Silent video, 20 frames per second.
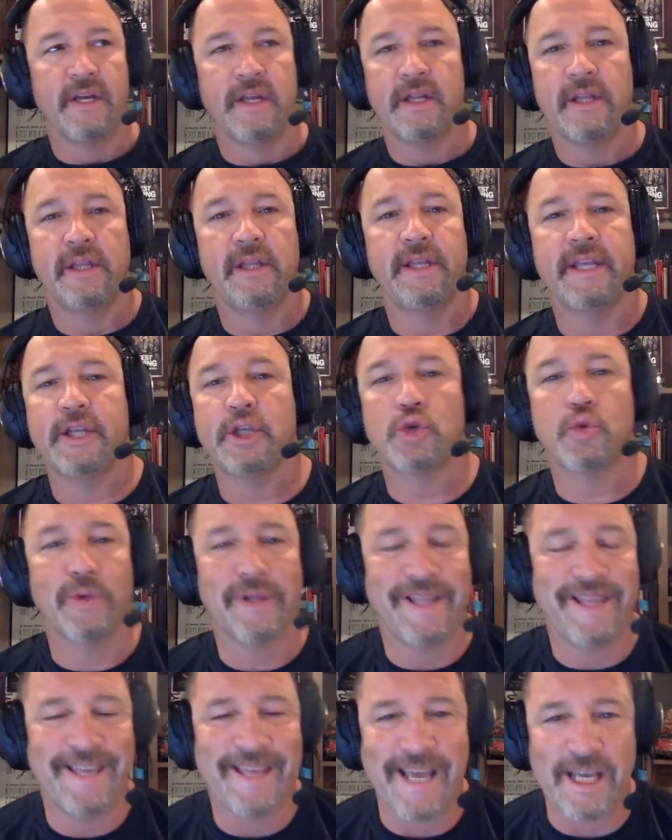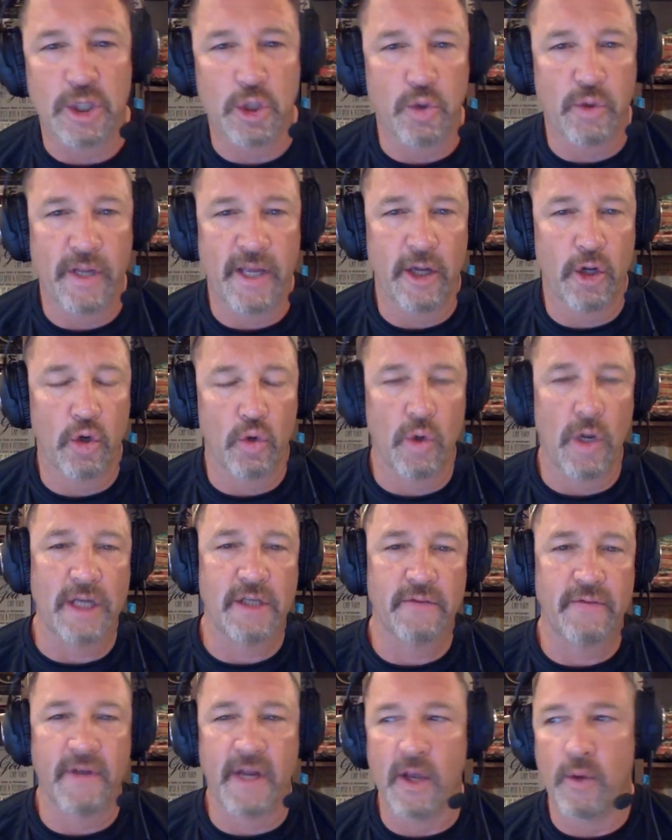Literally yesterday at
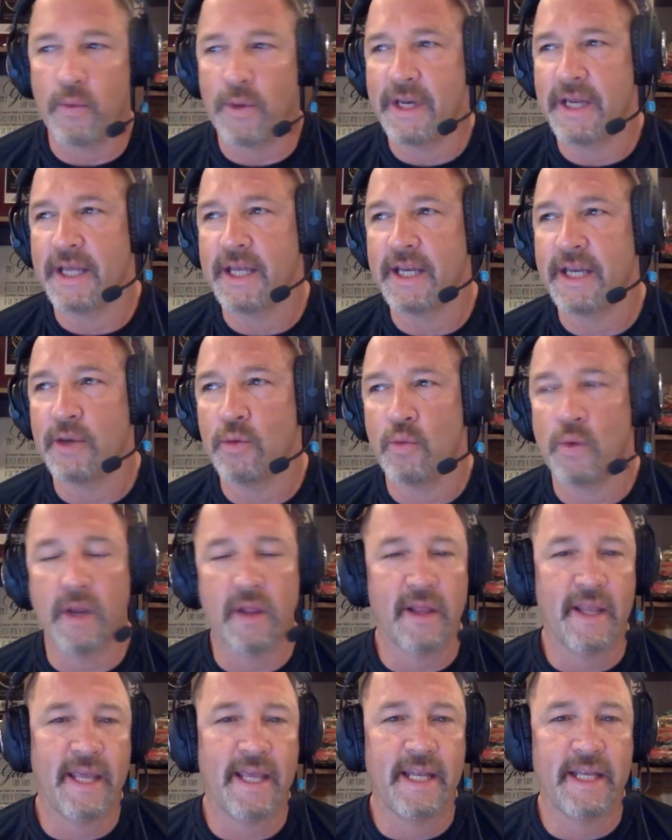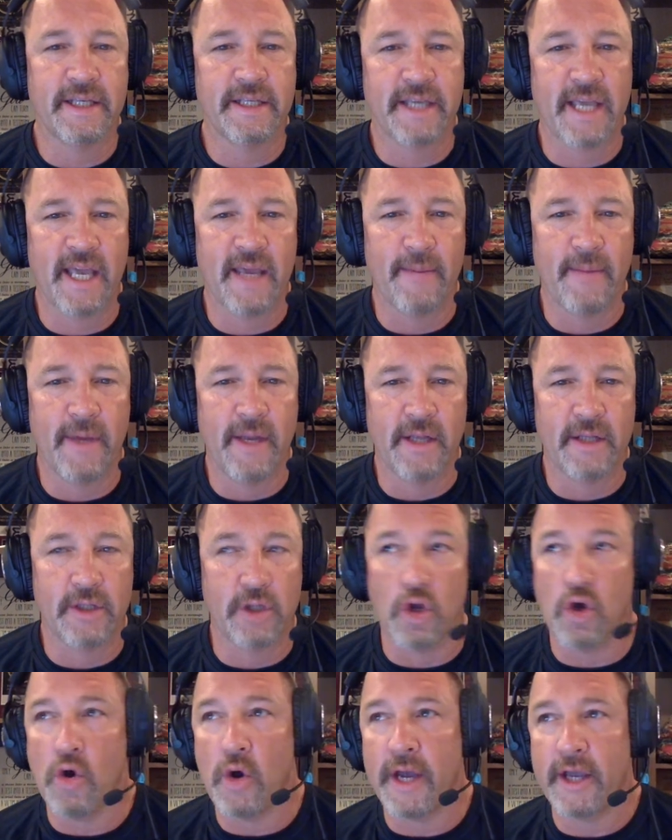CrossFit, I went in and one of the ladies came in and
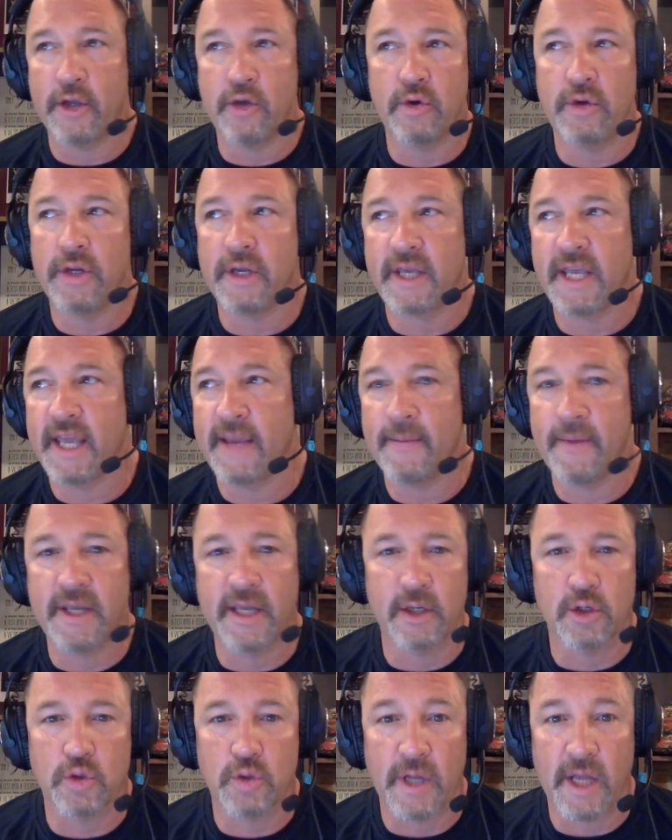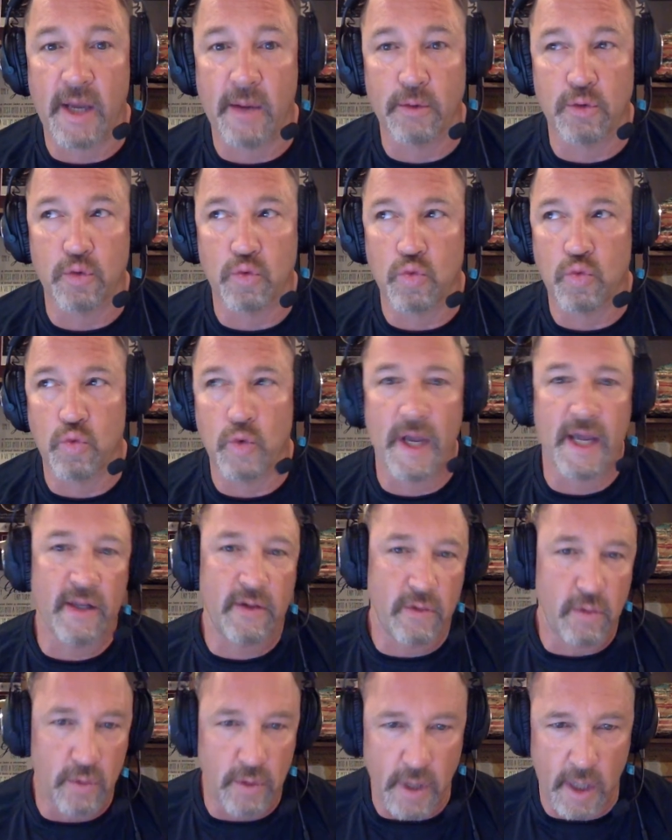said, oh, I couldn't have came in yesterday. I was way
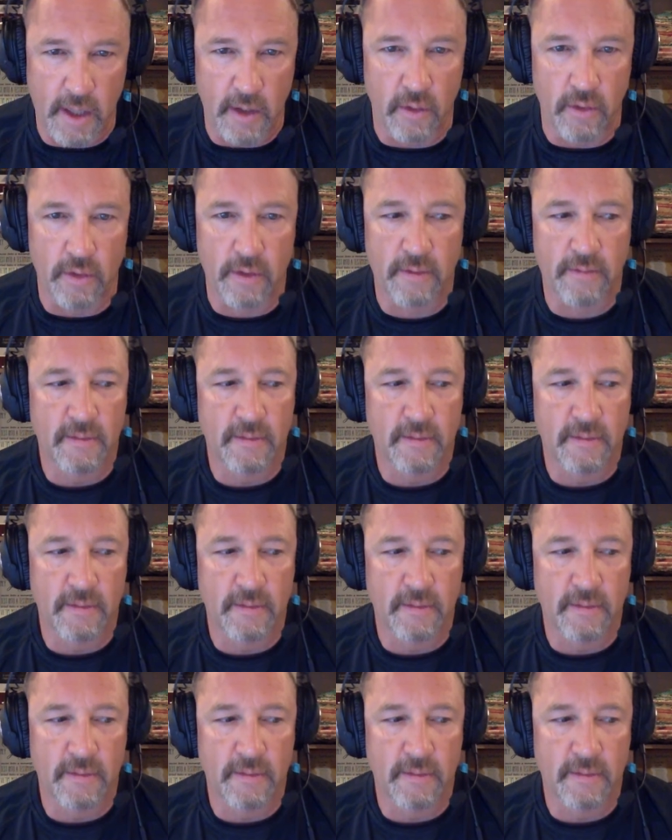too tired.